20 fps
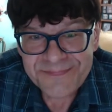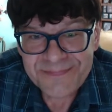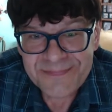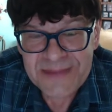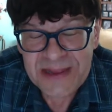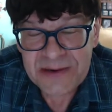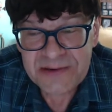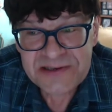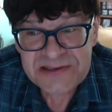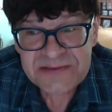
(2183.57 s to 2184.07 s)

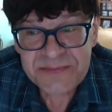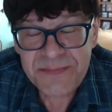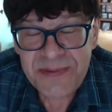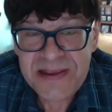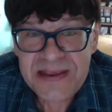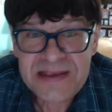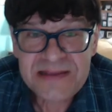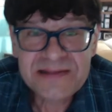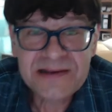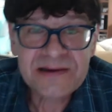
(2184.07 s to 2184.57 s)
you know, just
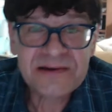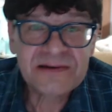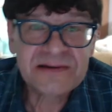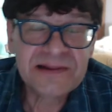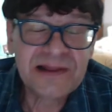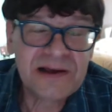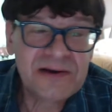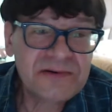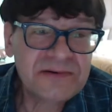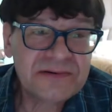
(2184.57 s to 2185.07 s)
being there
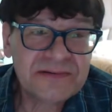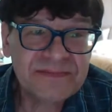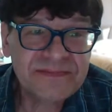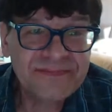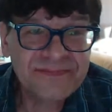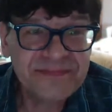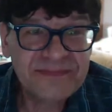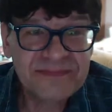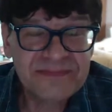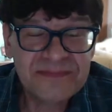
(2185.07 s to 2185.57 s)
alone,
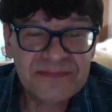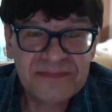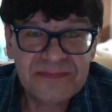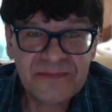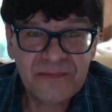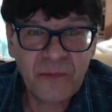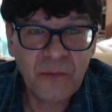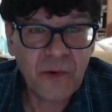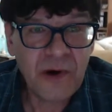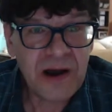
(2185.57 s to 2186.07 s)

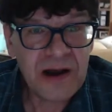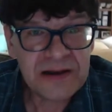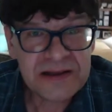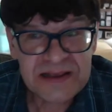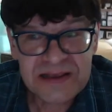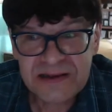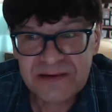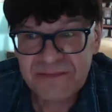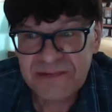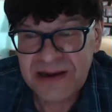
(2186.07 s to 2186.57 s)

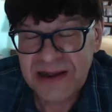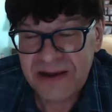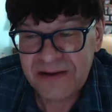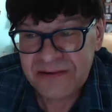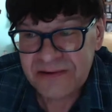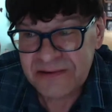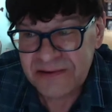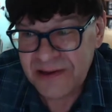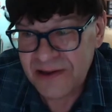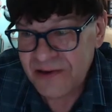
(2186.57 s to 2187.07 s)
walking
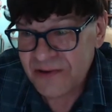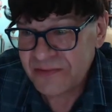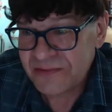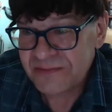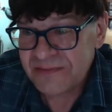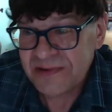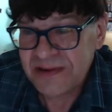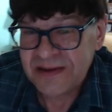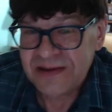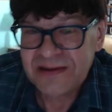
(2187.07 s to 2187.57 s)
around alone,